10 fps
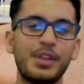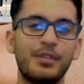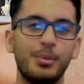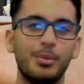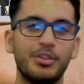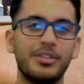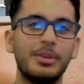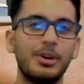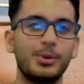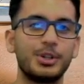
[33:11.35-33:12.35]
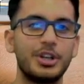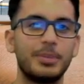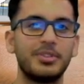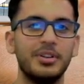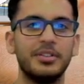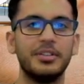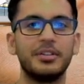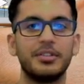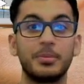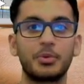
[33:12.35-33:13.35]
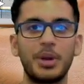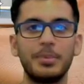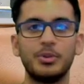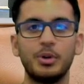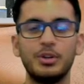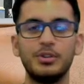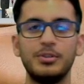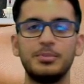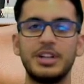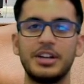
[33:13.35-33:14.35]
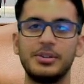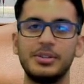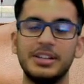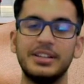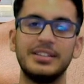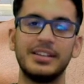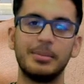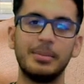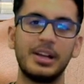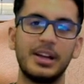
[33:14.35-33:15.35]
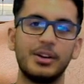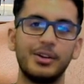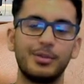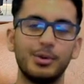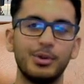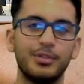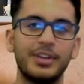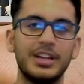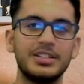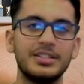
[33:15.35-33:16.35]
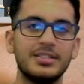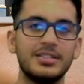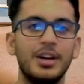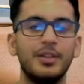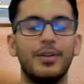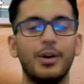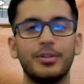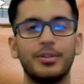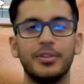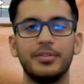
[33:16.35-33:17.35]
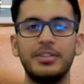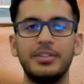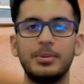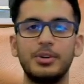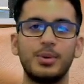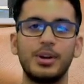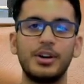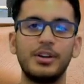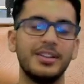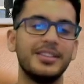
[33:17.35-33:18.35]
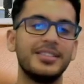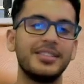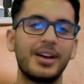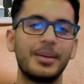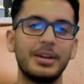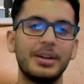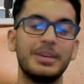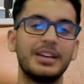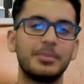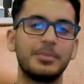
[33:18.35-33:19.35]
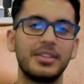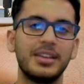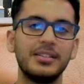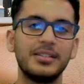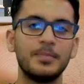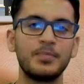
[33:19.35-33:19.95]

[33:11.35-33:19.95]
For more similar workshops, consider subscribing to our YouTube channel and hitting the bell icon for notifications. Follow us on Facebook, Twitter, and Instagram at Make Smart Things.